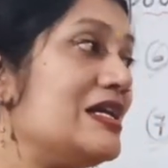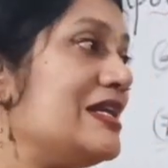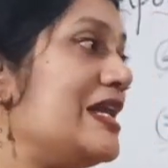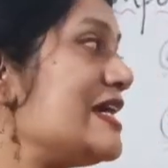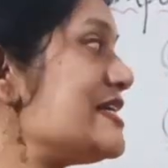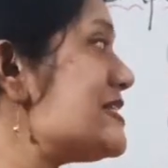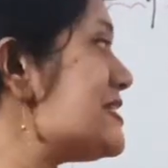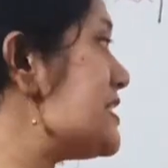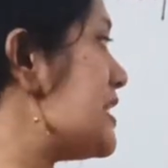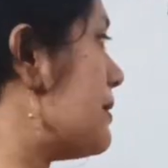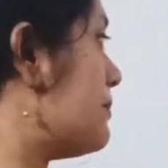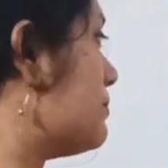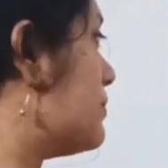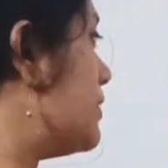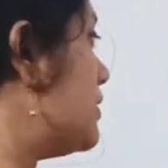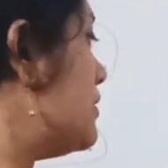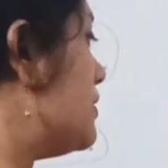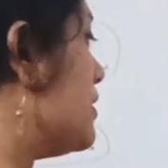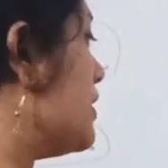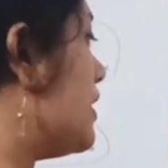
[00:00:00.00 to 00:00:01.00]
Next
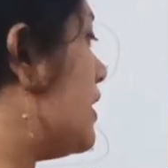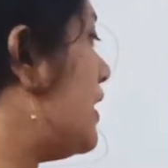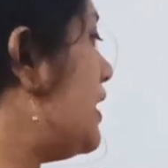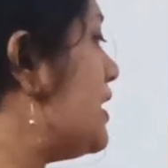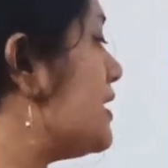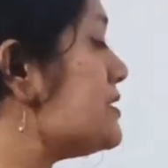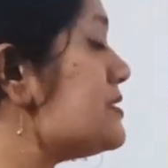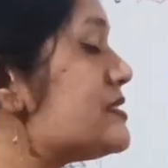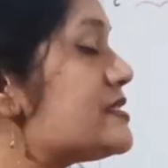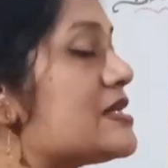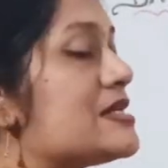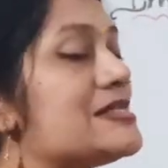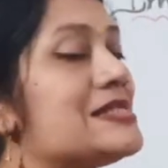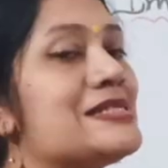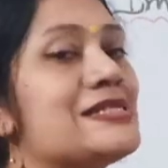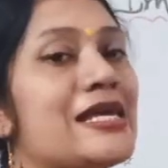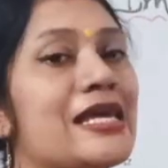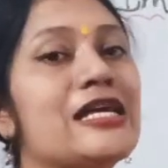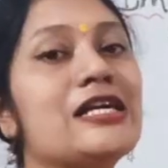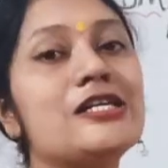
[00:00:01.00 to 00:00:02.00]
tip is
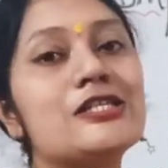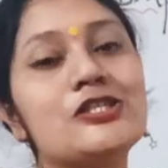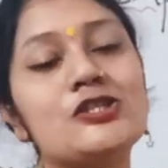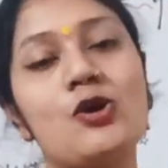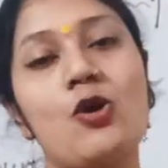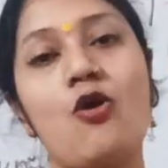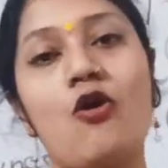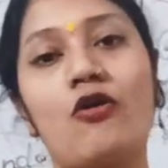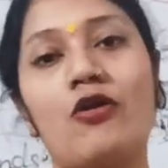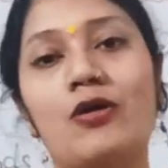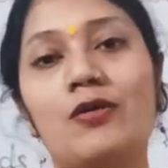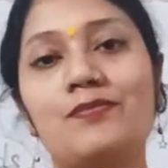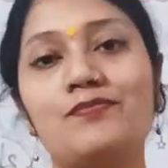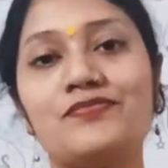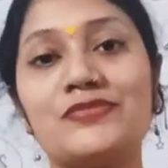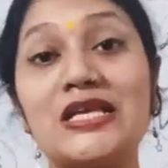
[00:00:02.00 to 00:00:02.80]
sing the song.